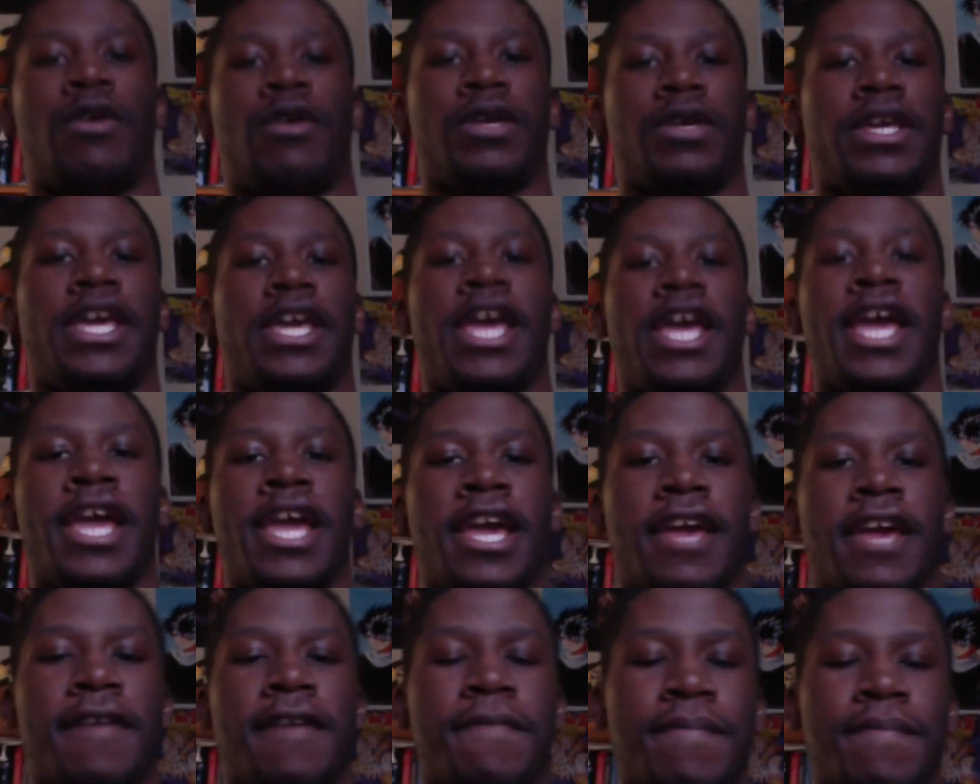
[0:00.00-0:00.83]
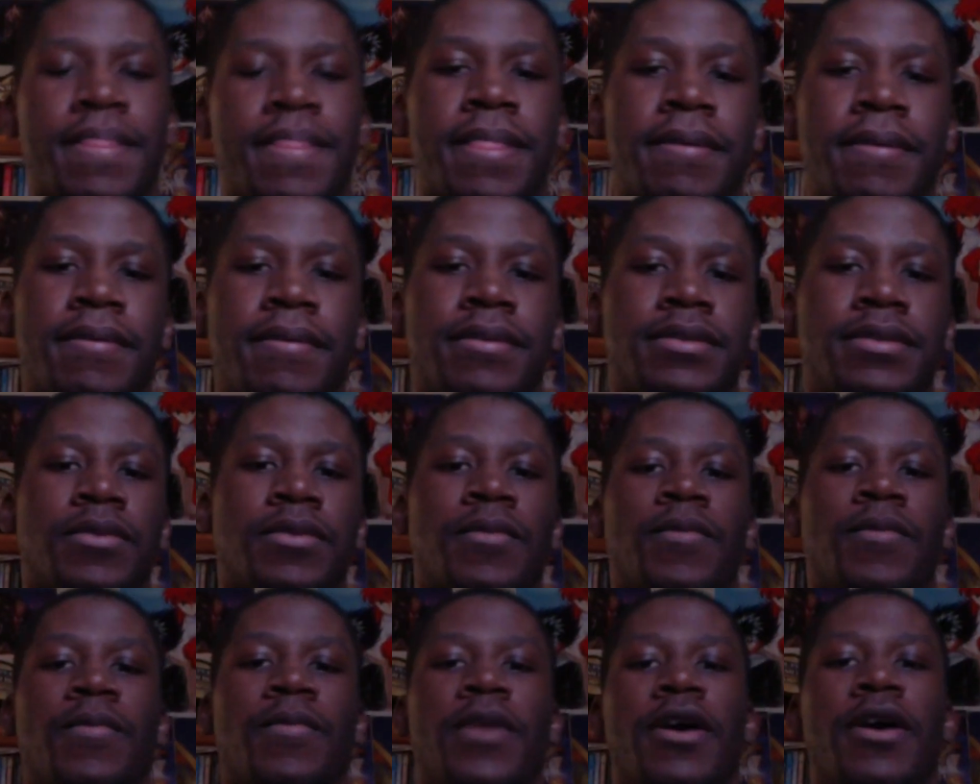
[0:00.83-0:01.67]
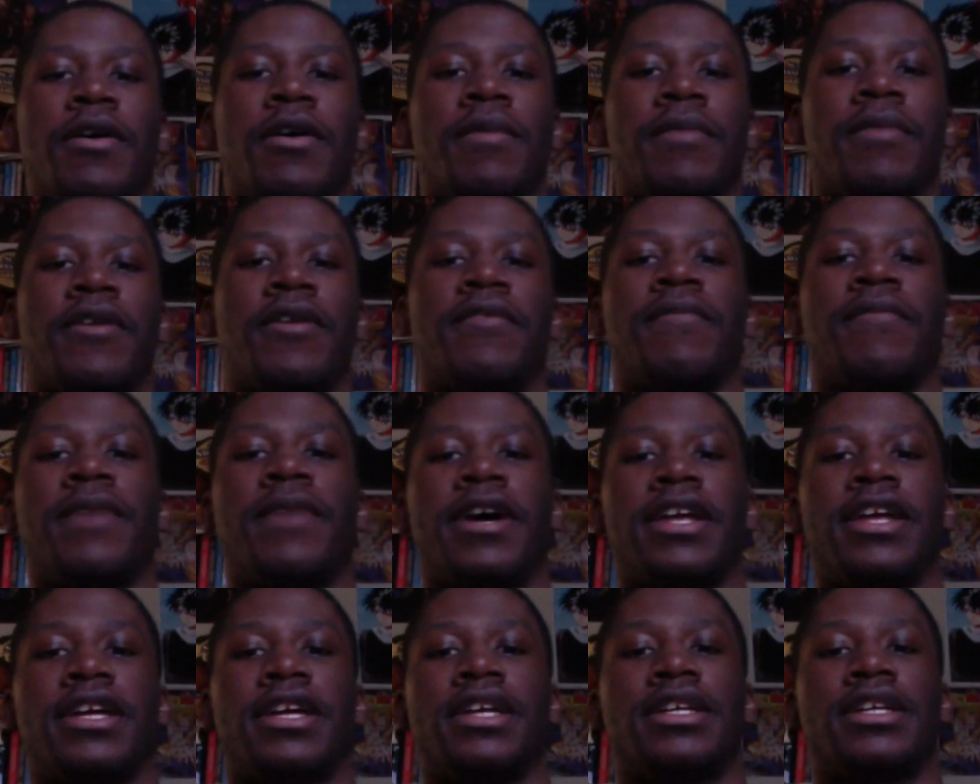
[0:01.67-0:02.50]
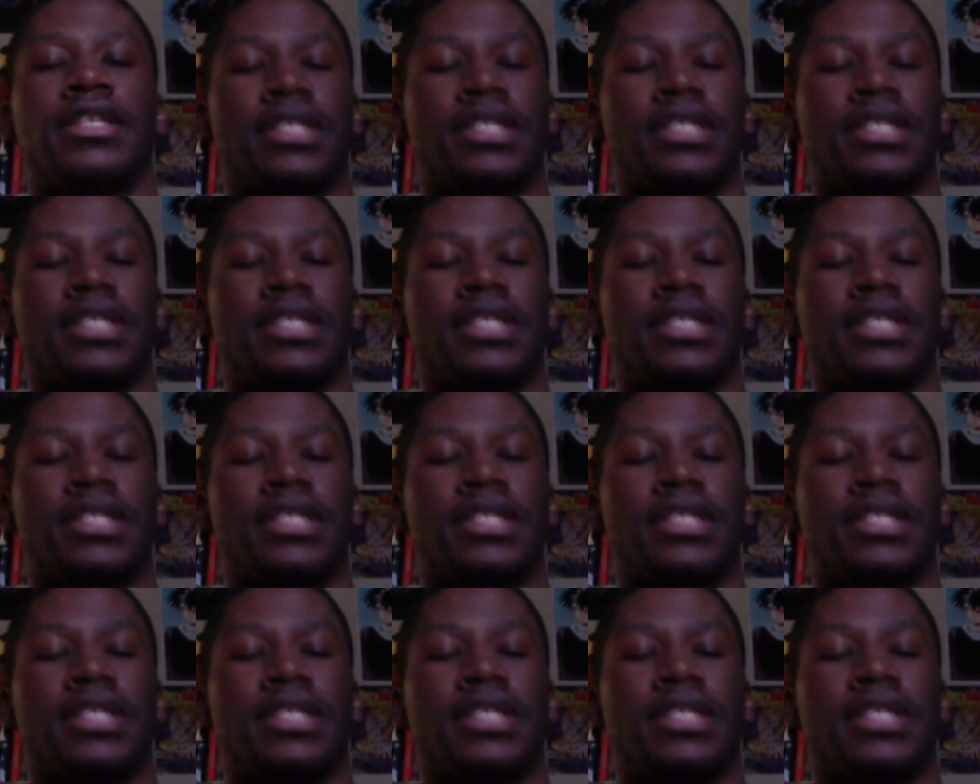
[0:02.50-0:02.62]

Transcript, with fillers: Okay, welcome everybody.